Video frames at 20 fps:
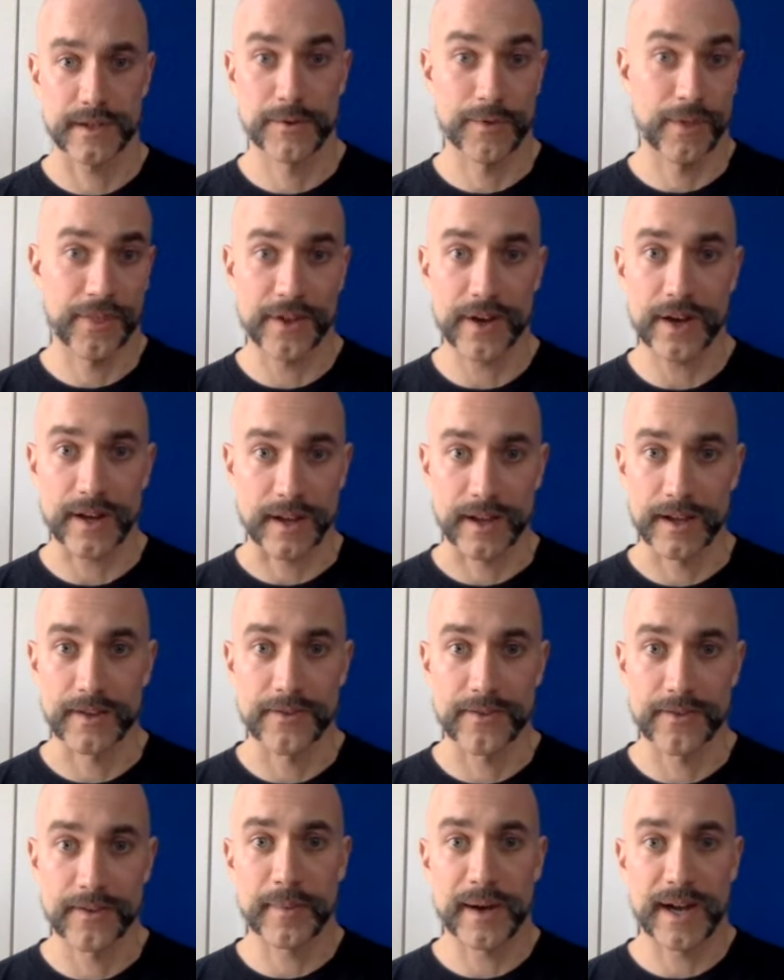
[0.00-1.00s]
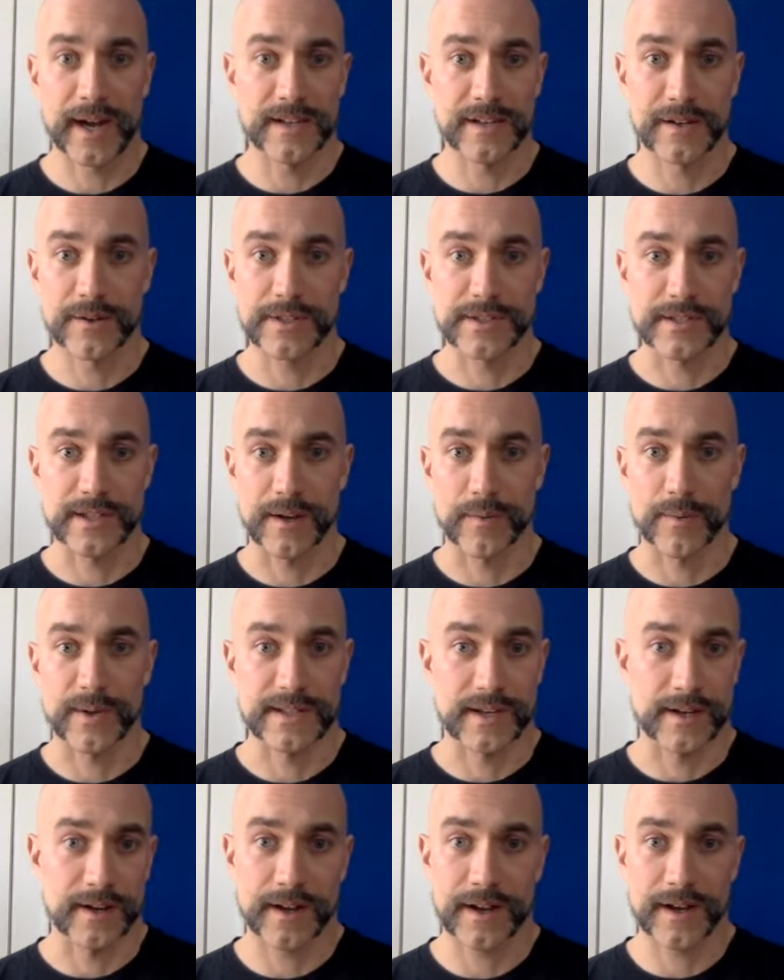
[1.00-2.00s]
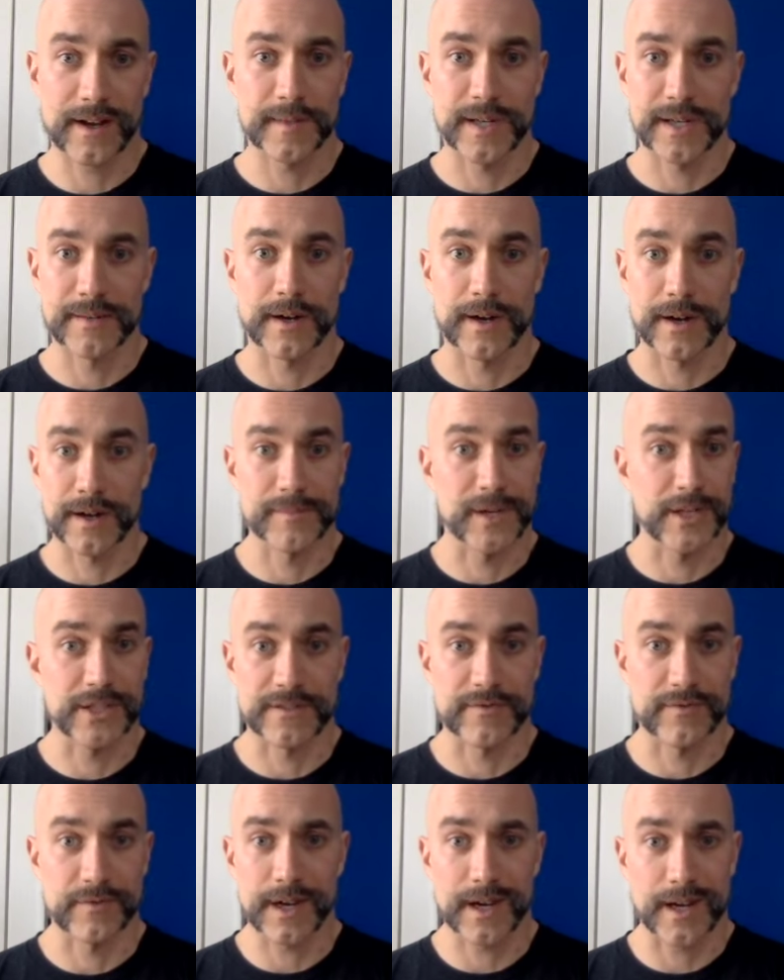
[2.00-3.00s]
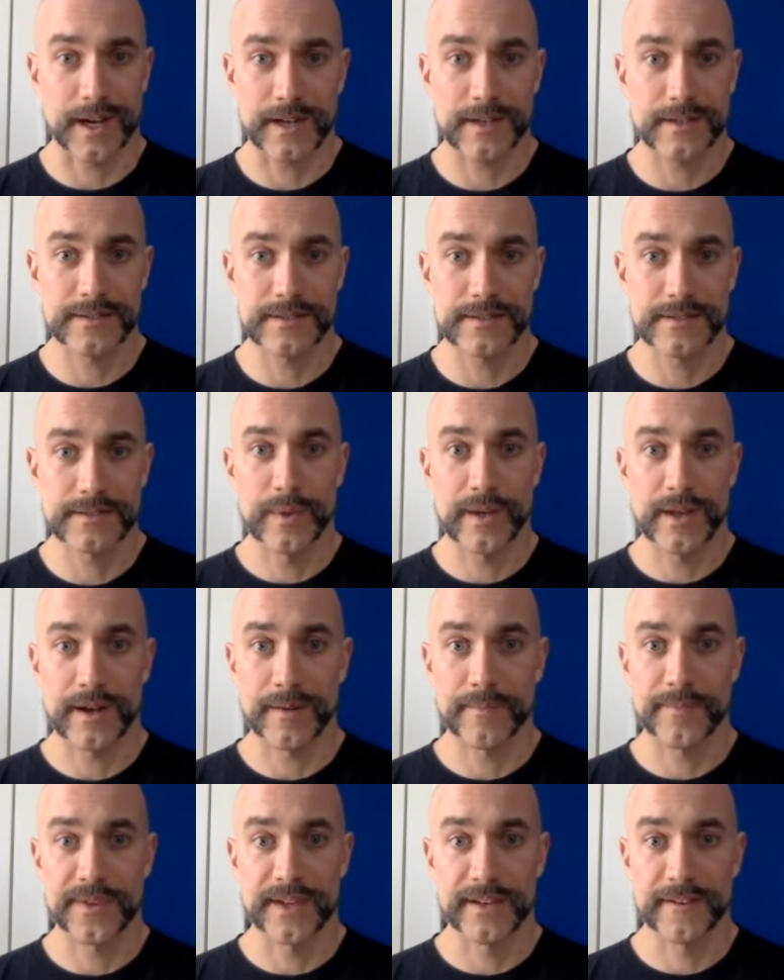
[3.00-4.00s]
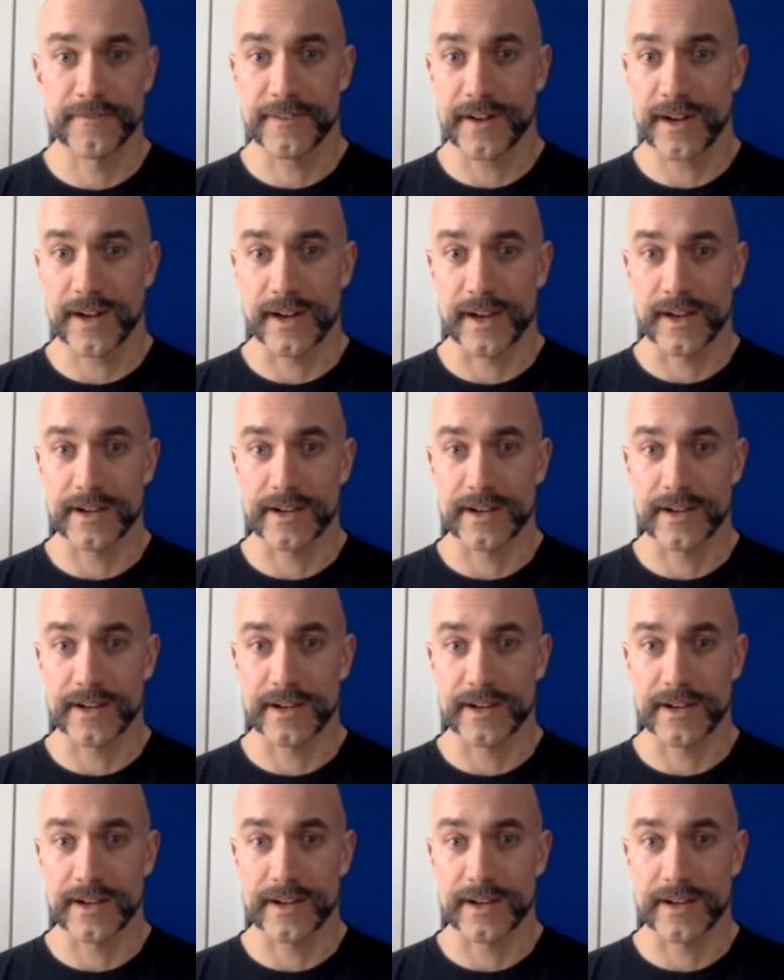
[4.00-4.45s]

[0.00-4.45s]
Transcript: Or the thought is, by noticing what's in common among a bunch of rocks, we come to define